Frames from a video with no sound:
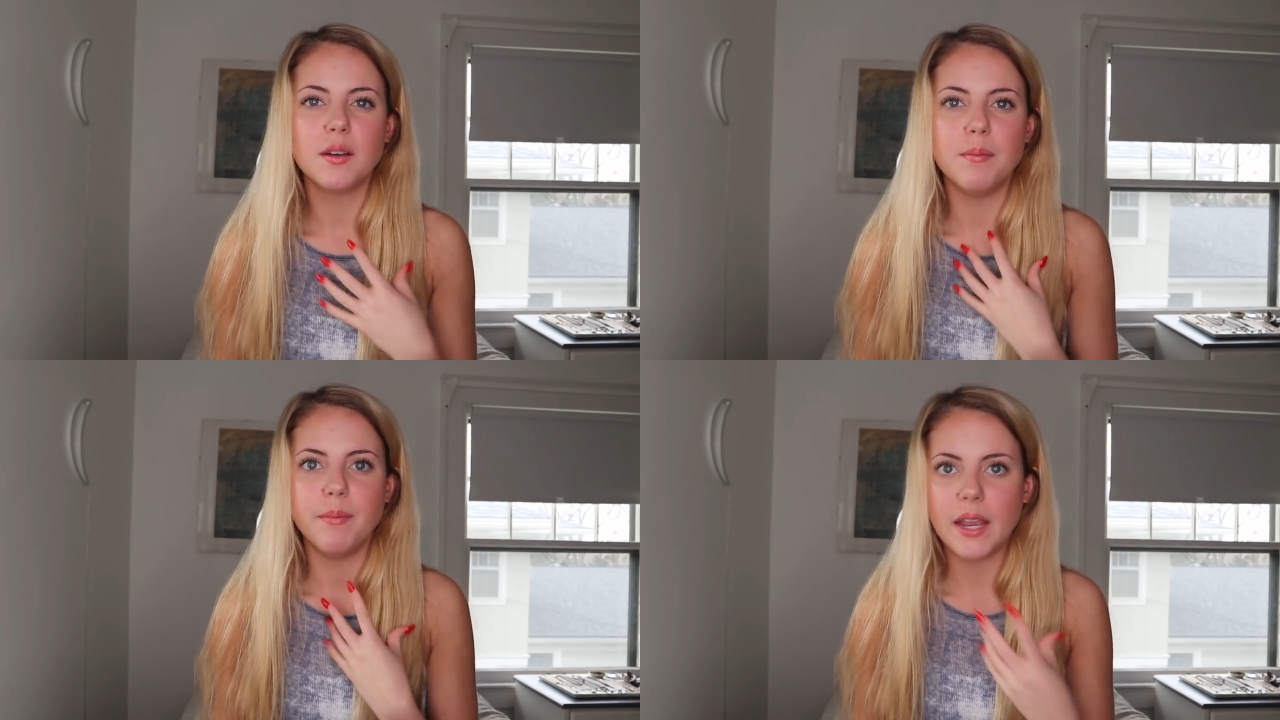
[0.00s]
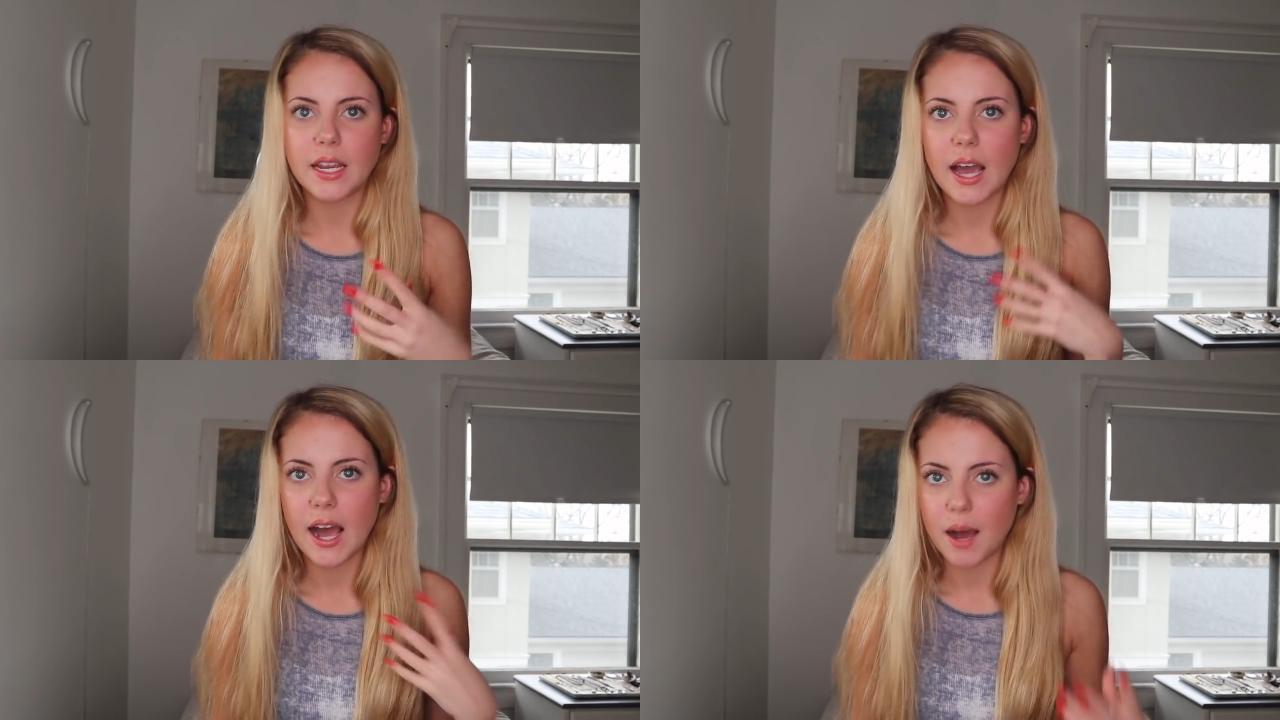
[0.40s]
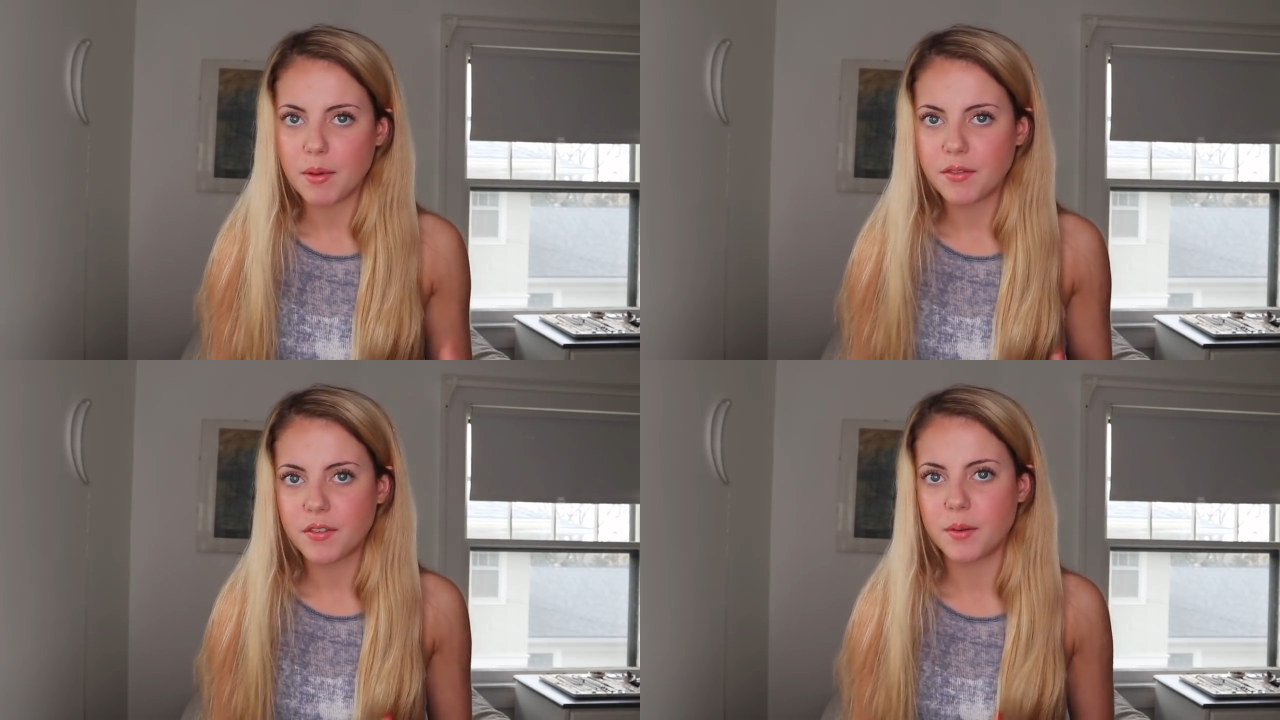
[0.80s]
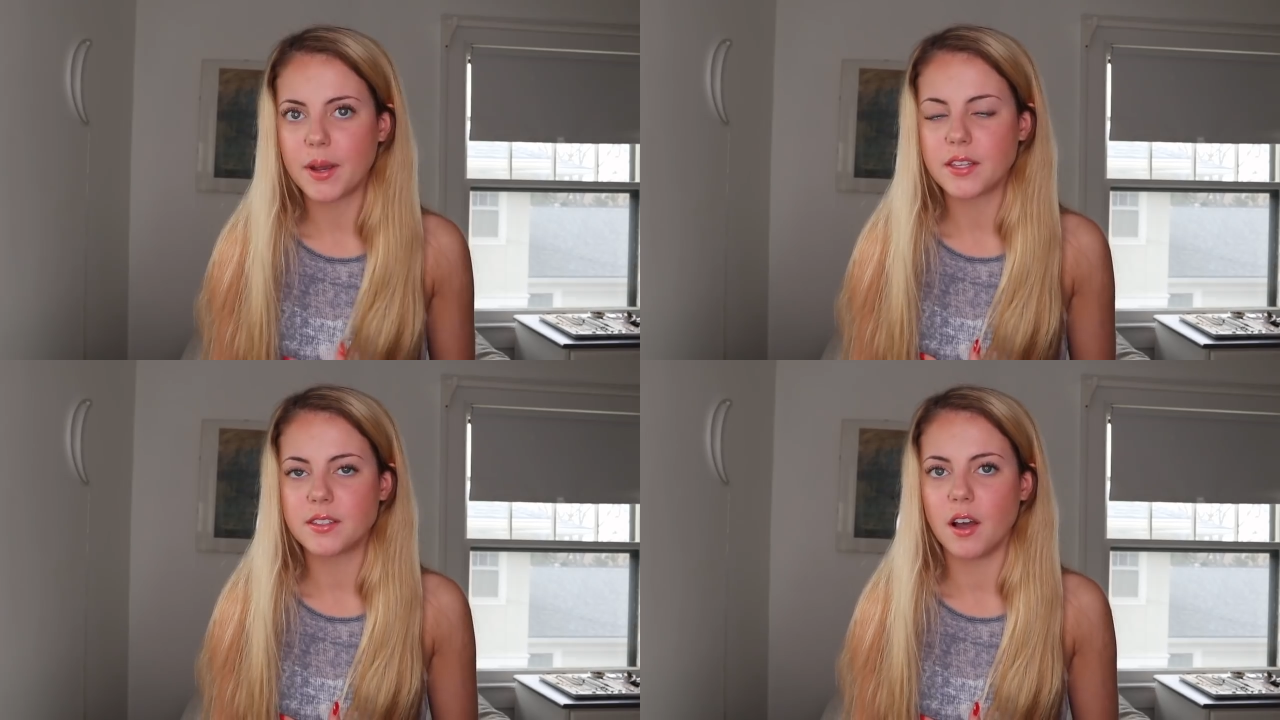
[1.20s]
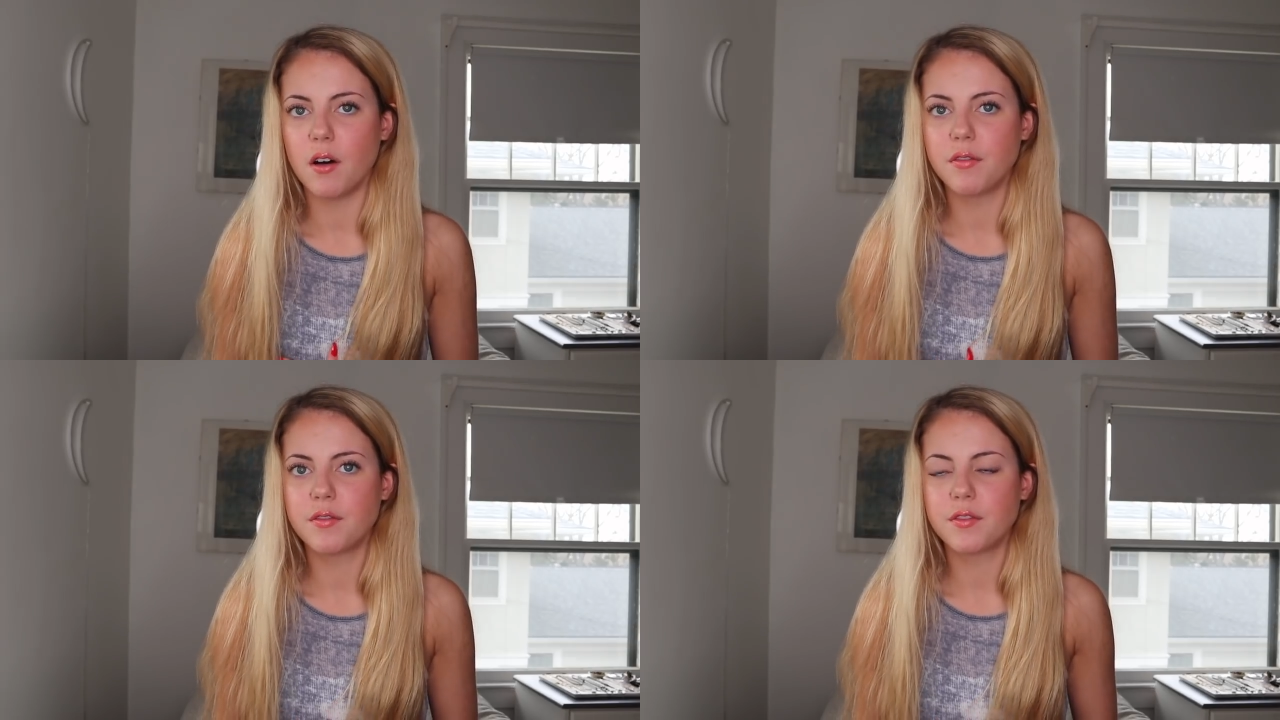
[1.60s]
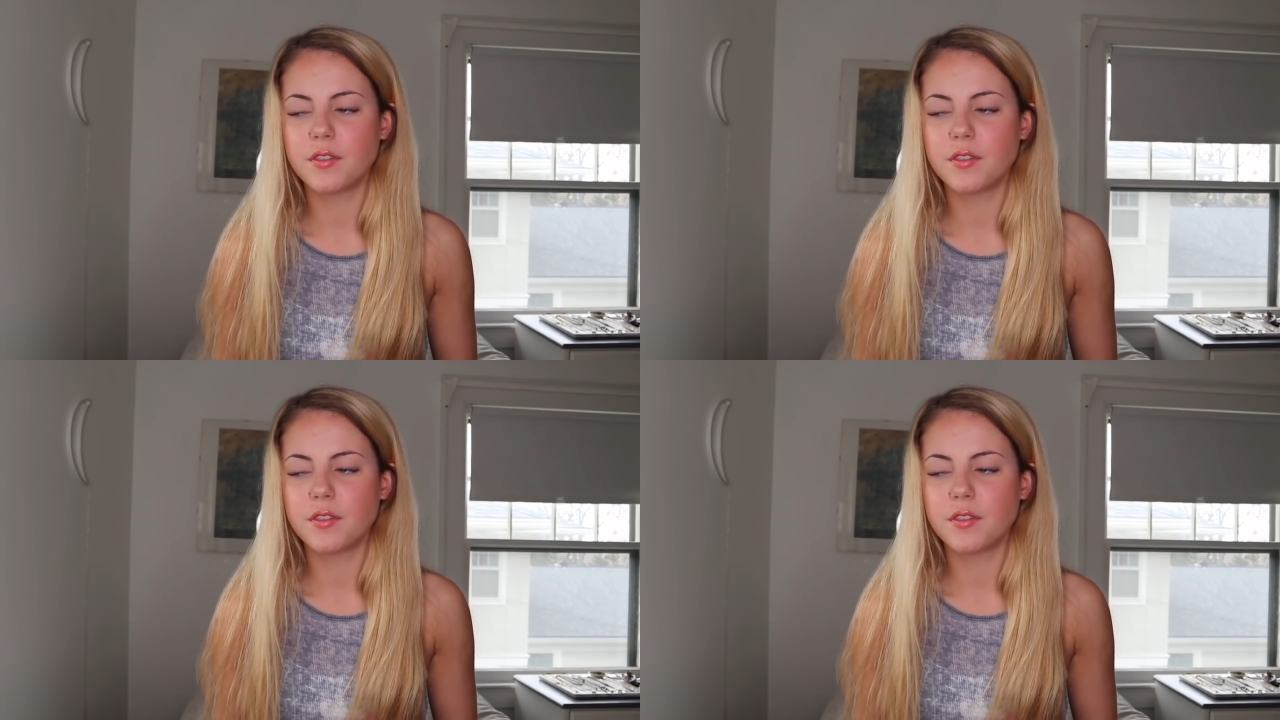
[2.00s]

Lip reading: make a habit for myself